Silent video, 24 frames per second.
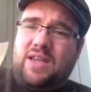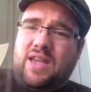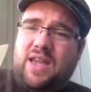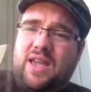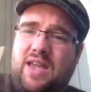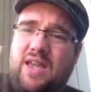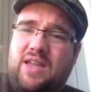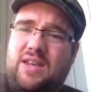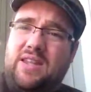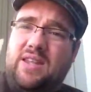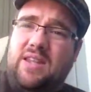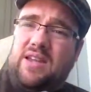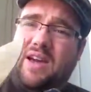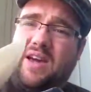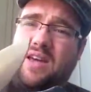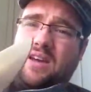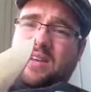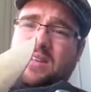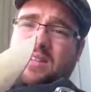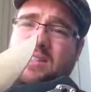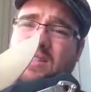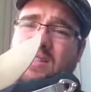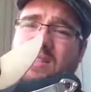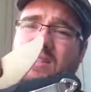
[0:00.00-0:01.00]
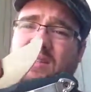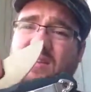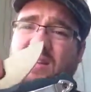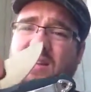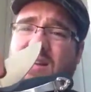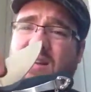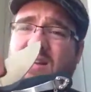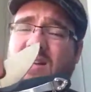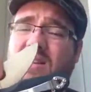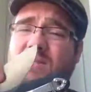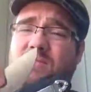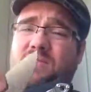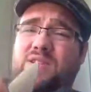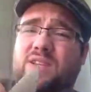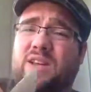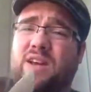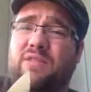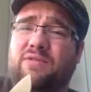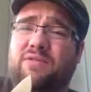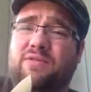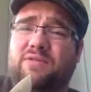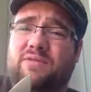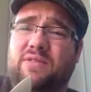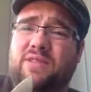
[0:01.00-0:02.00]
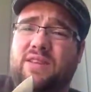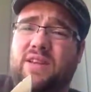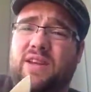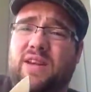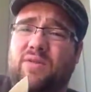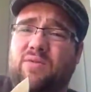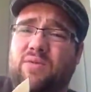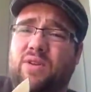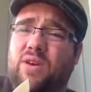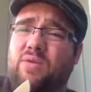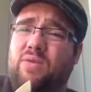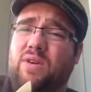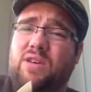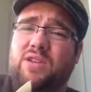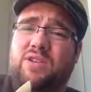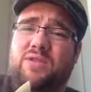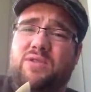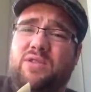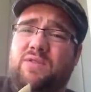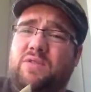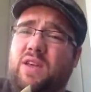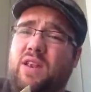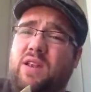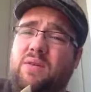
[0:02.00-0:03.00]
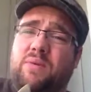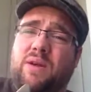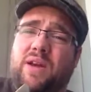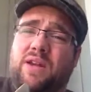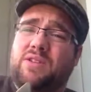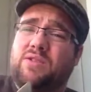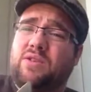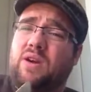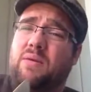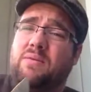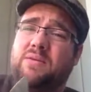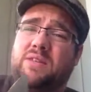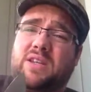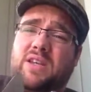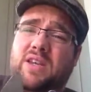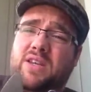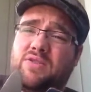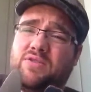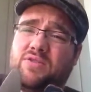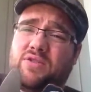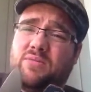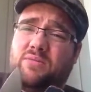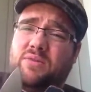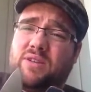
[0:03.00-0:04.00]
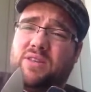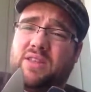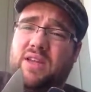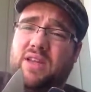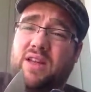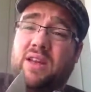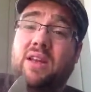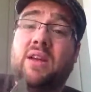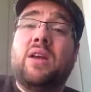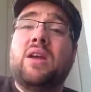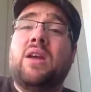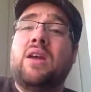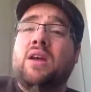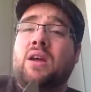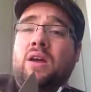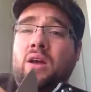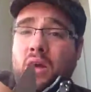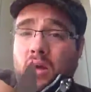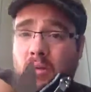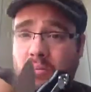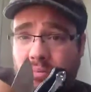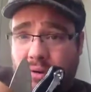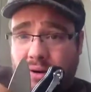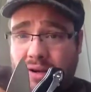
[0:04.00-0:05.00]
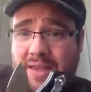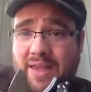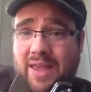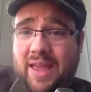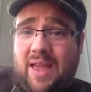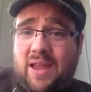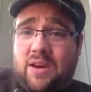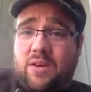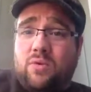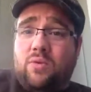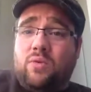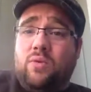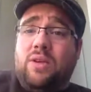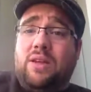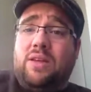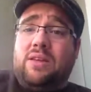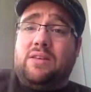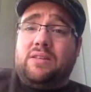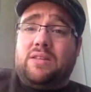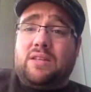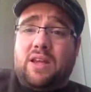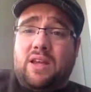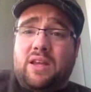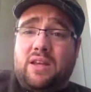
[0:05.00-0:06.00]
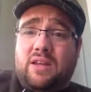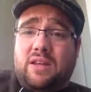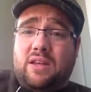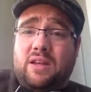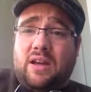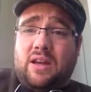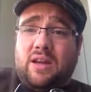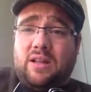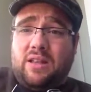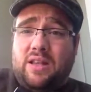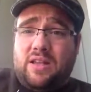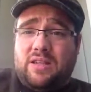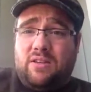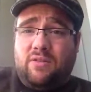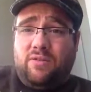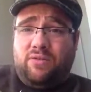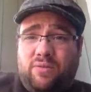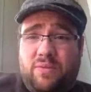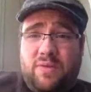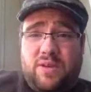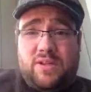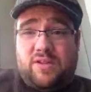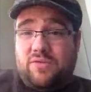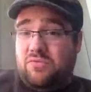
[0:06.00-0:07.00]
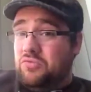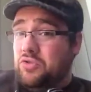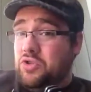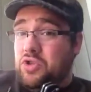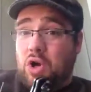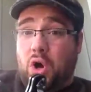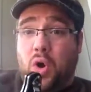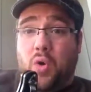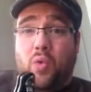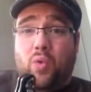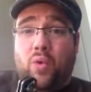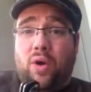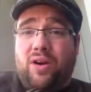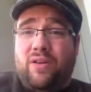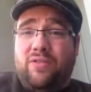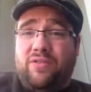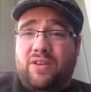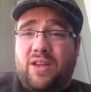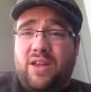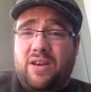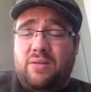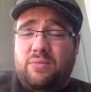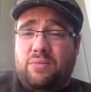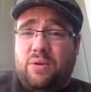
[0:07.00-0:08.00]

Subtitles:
and he cut it himself when he went to his fanny pack to grab his keys or something like that. But again, we can take a lesson from this. Don't wear a fanny